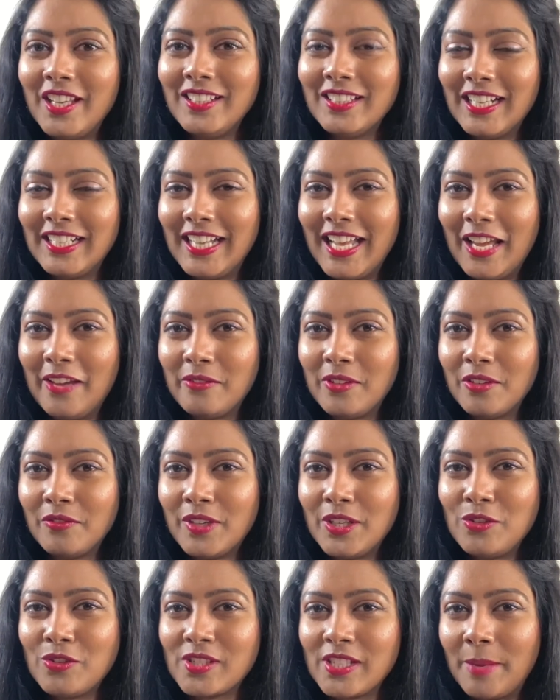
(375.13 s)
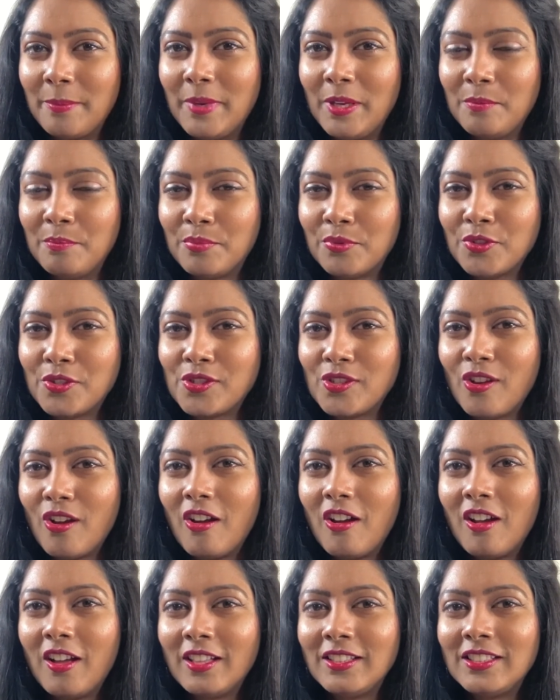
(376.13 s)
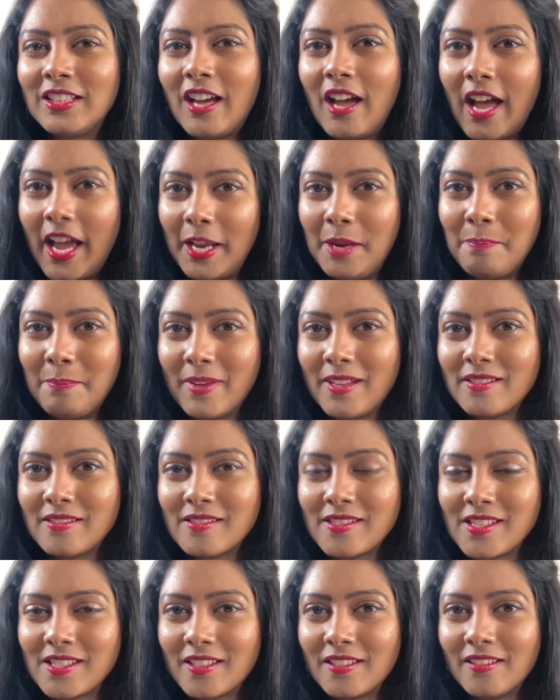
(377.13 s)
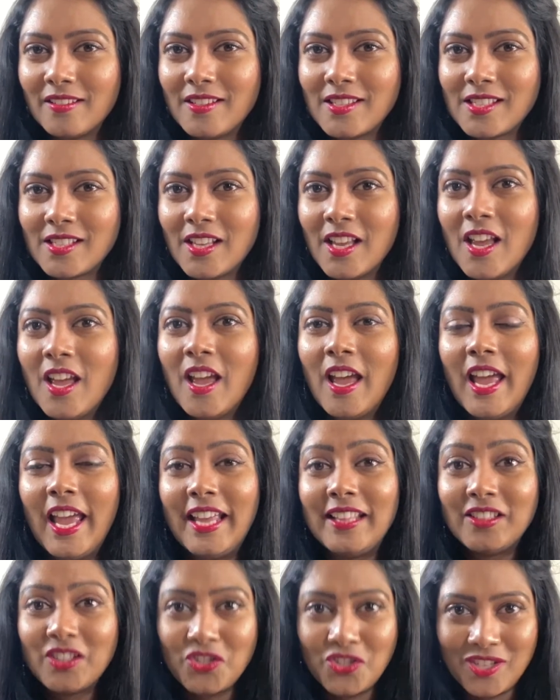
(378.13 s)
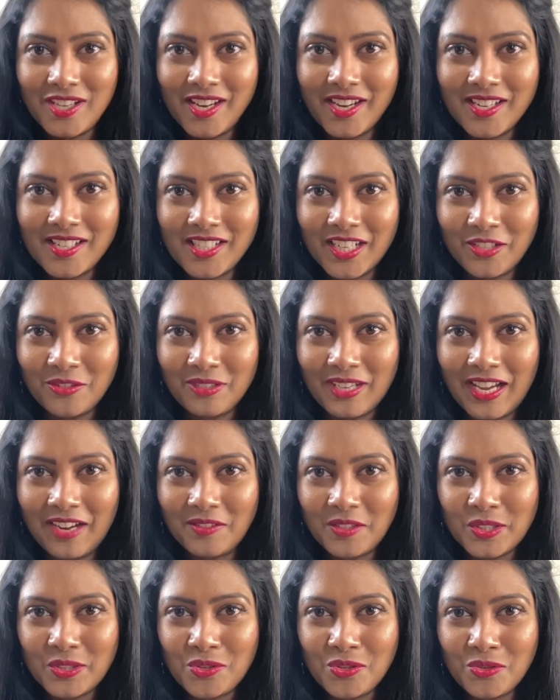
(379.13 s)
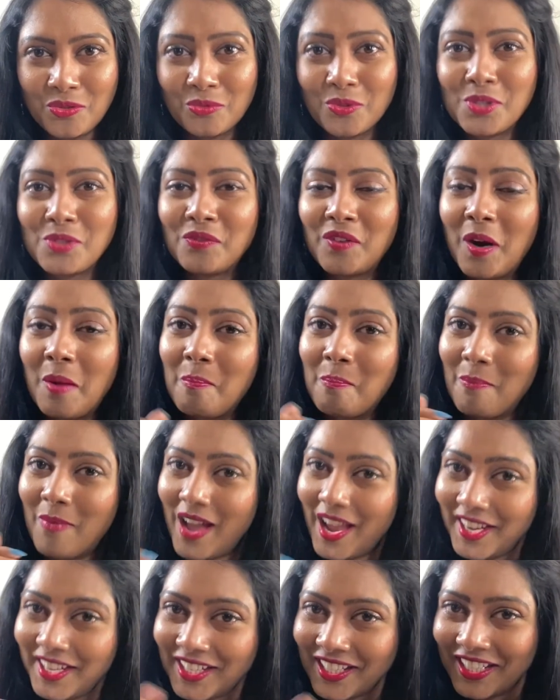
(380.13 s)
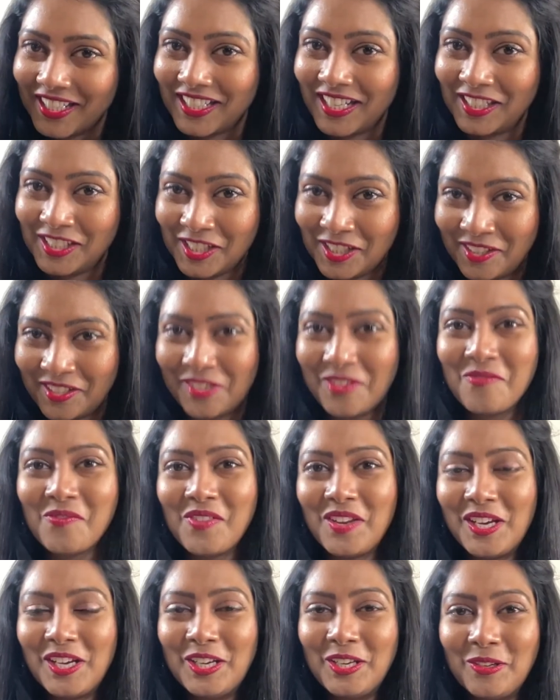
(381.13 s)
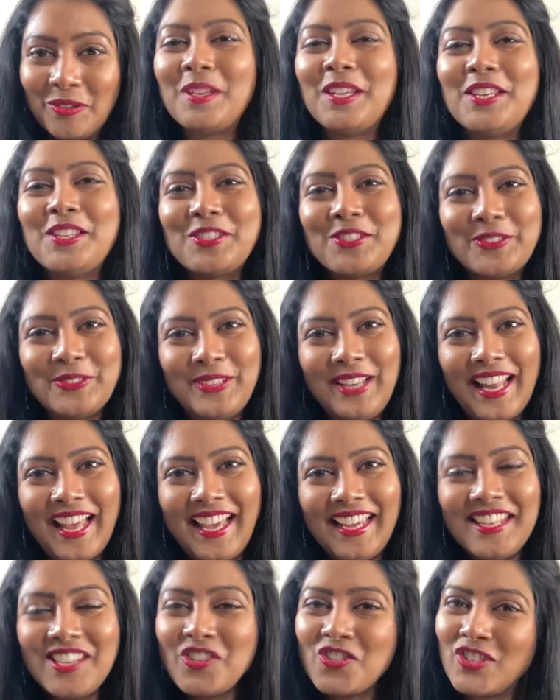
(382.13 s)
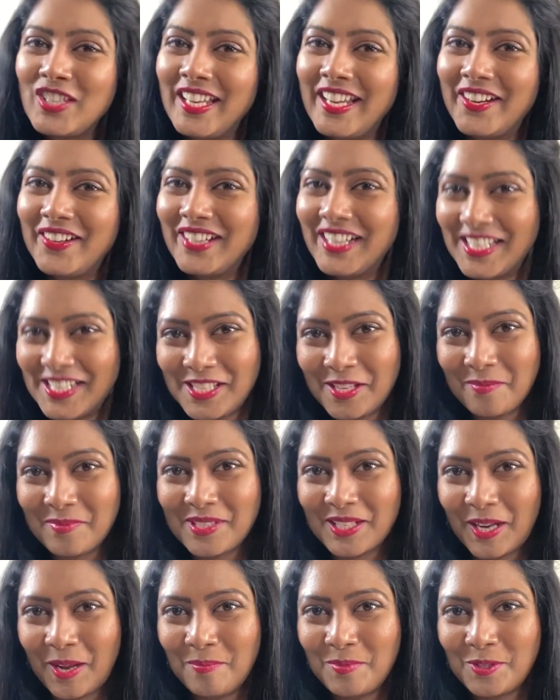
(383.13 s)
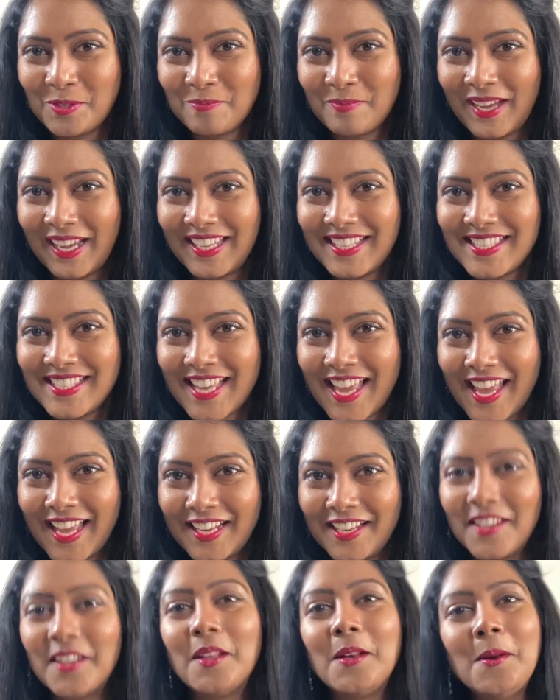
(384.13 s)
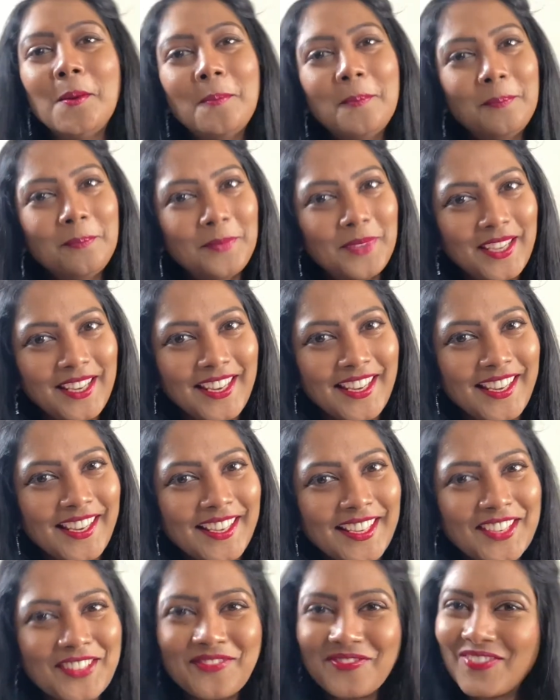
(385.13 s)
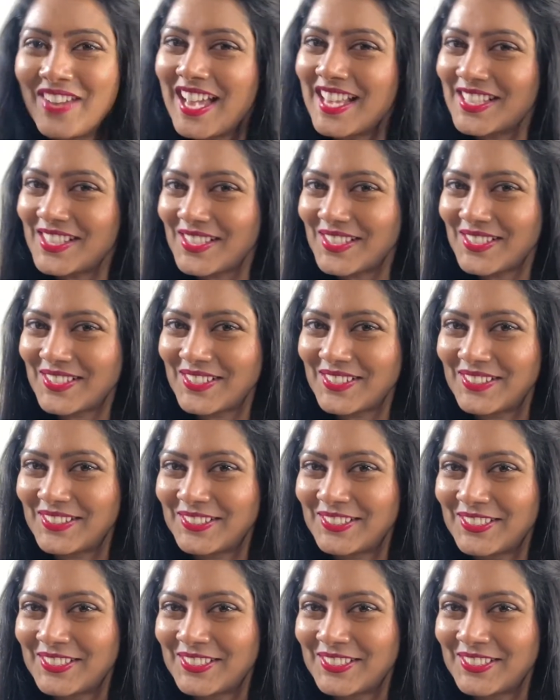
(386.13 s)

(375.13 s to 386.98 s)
that I have given you some inputs on the eye pencils and the shades that you have to choose from my decluttering video. Please do like, share and subscribe to my channel, meevasu.